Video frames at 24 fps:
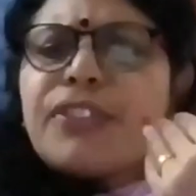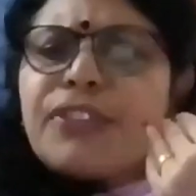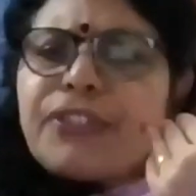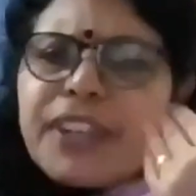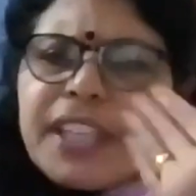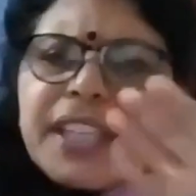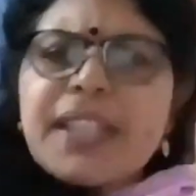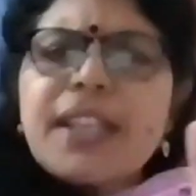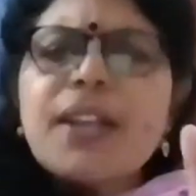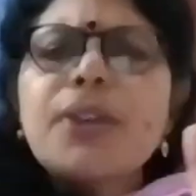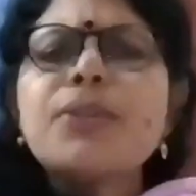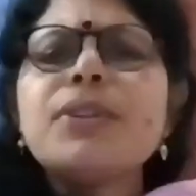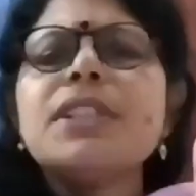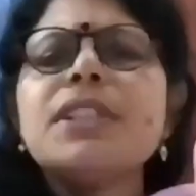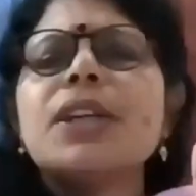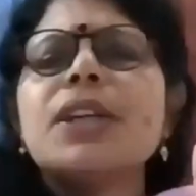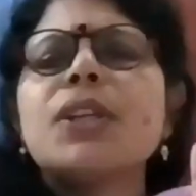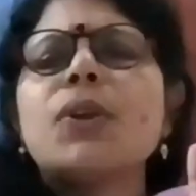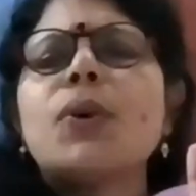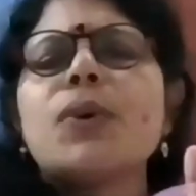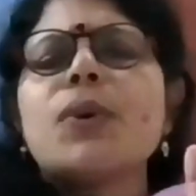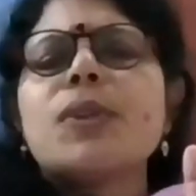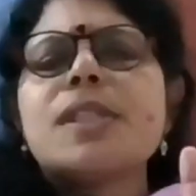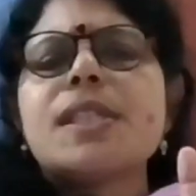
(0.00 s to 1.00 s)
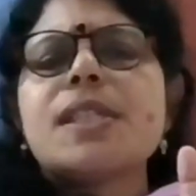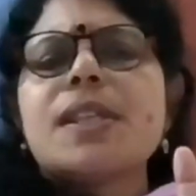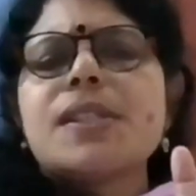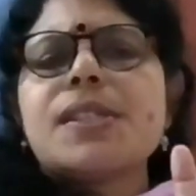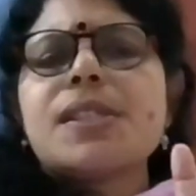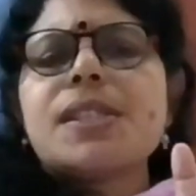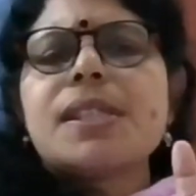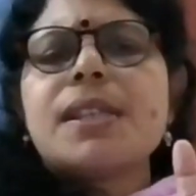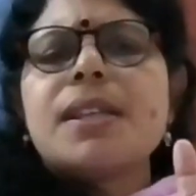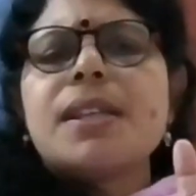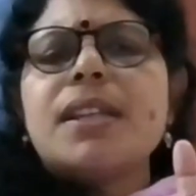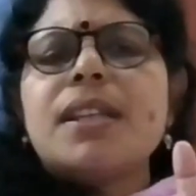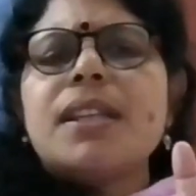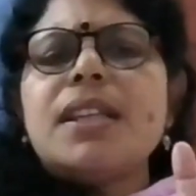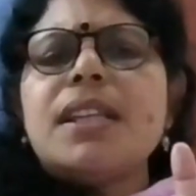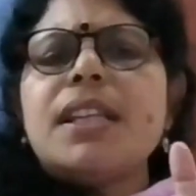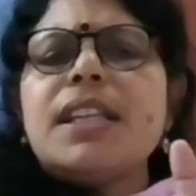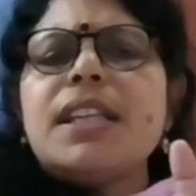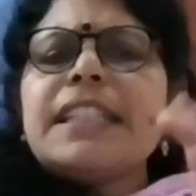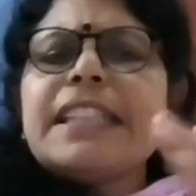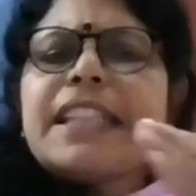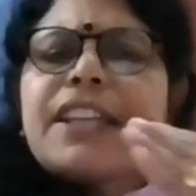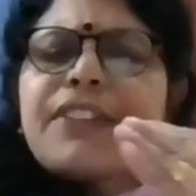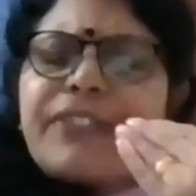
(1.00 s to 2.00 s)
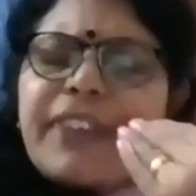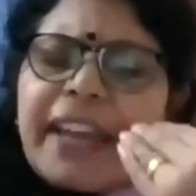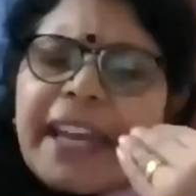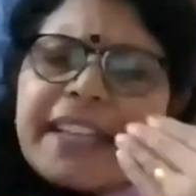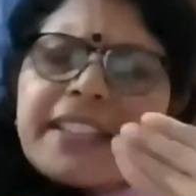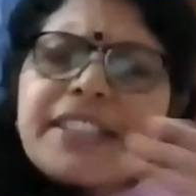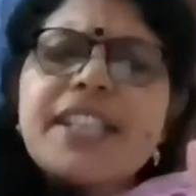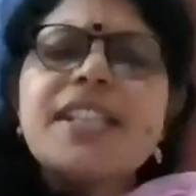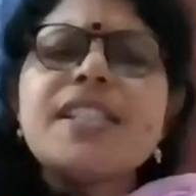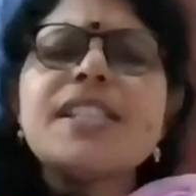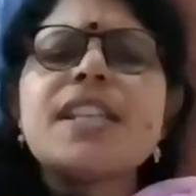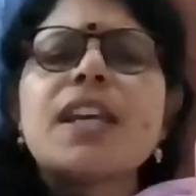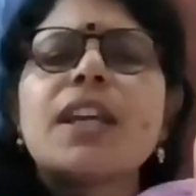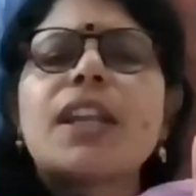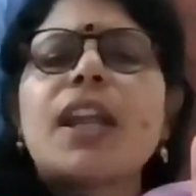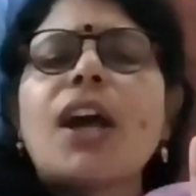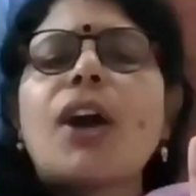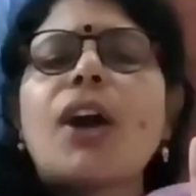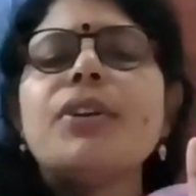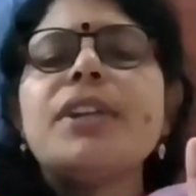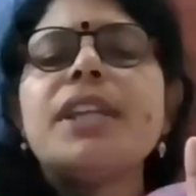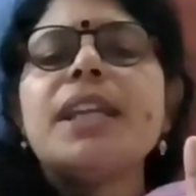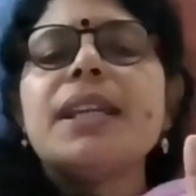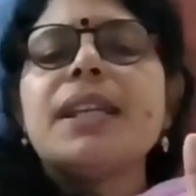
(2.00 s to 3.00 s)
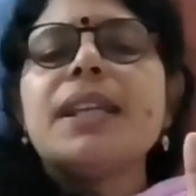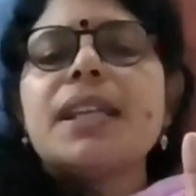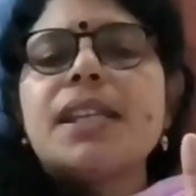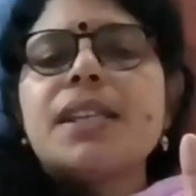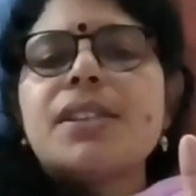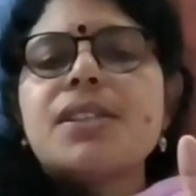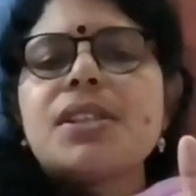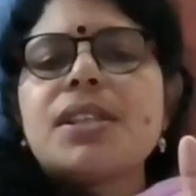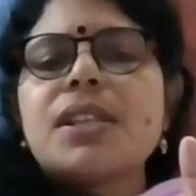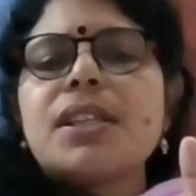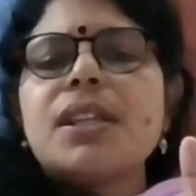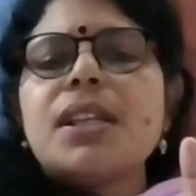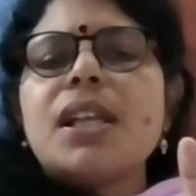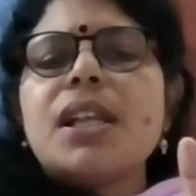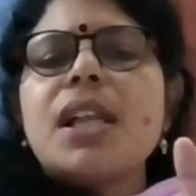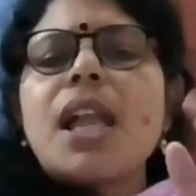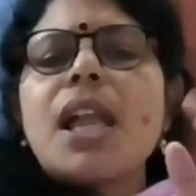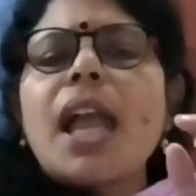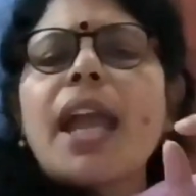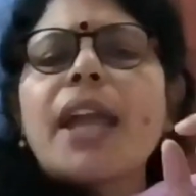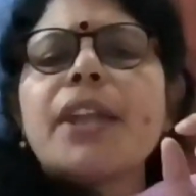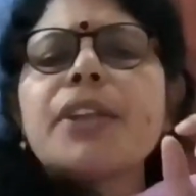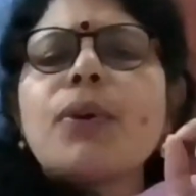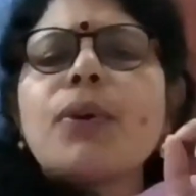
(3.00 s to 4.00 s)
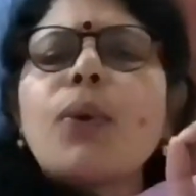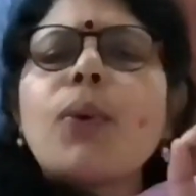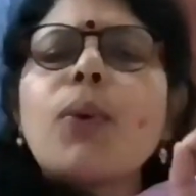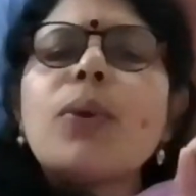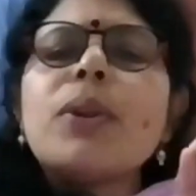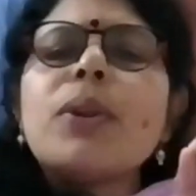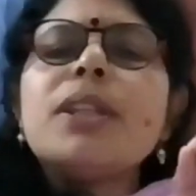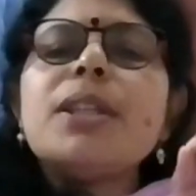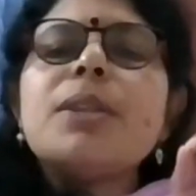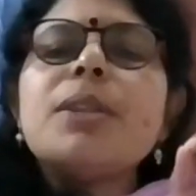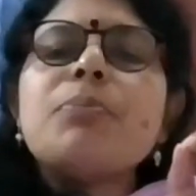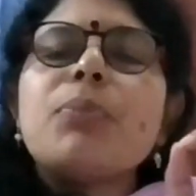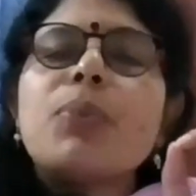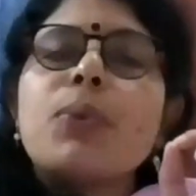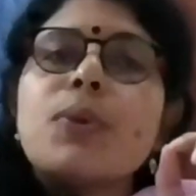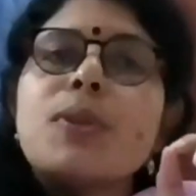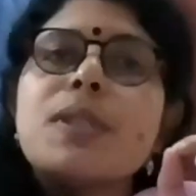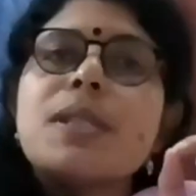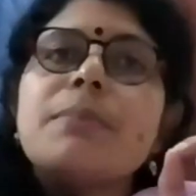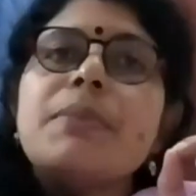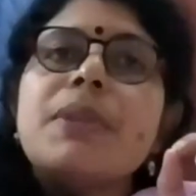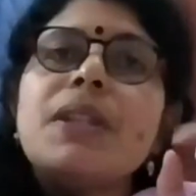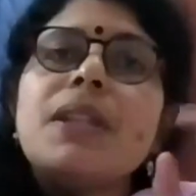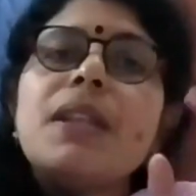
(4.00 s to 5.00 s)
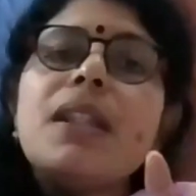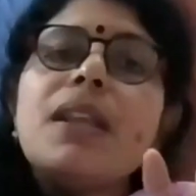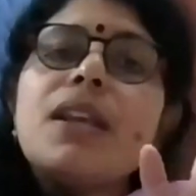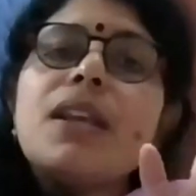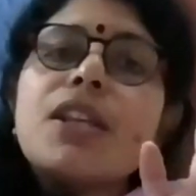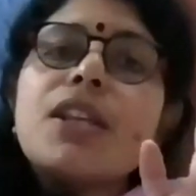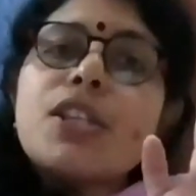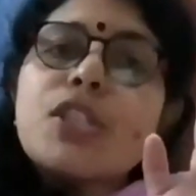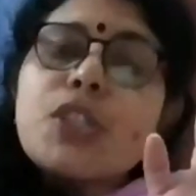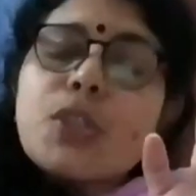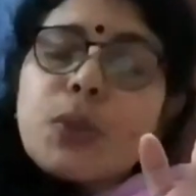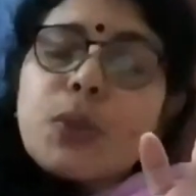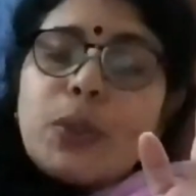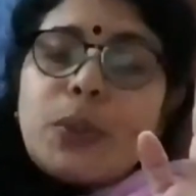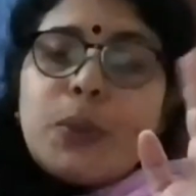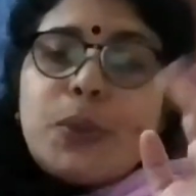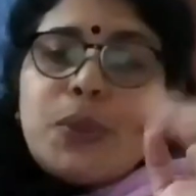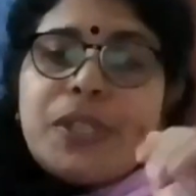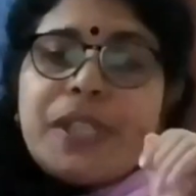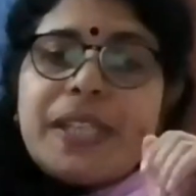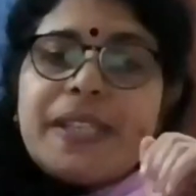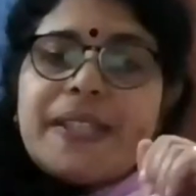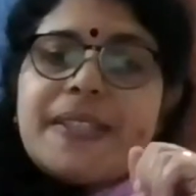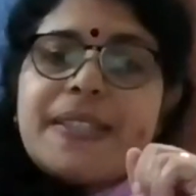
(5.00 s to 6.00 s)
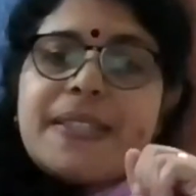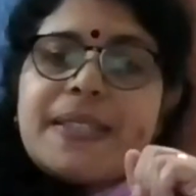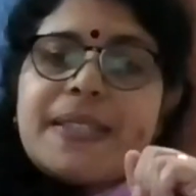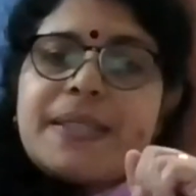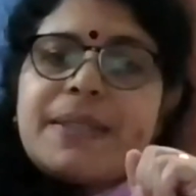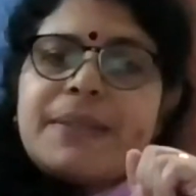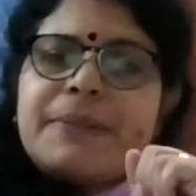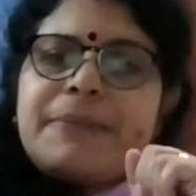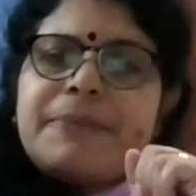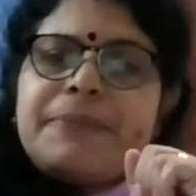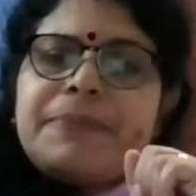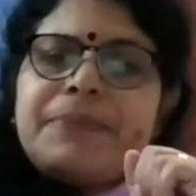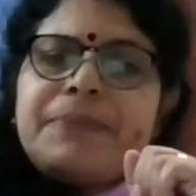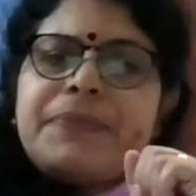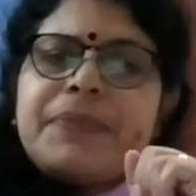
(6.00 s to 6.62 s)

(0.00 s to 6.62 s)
Figure out the causes, the factors surrounding it, and all the possible solutions.